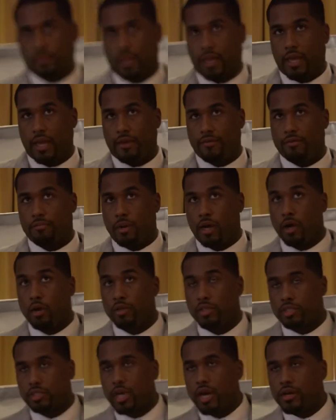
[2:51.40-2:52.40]
My
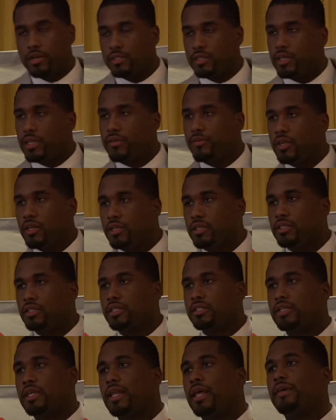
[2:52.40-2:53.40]
oldest daughter is Olivia.
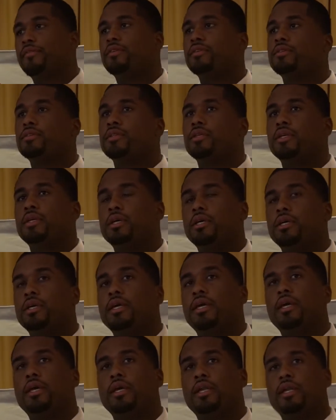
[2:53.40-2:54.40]
She's 11.
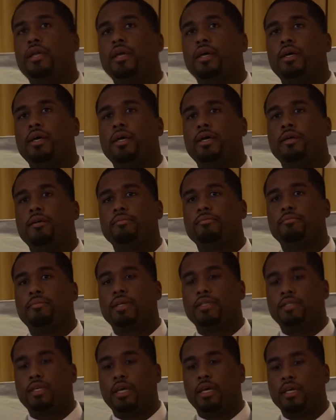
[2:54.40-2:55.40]
And
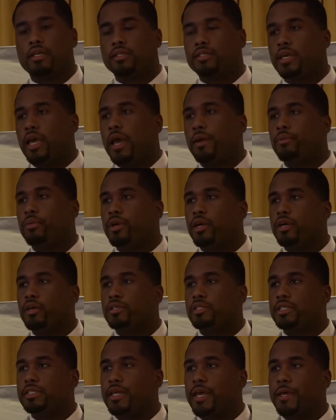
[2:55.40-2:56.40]
my second is Gabrielle.
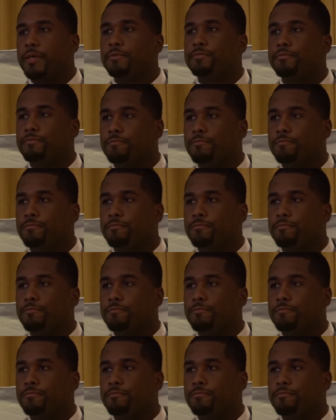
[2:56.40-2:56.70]
She's 8.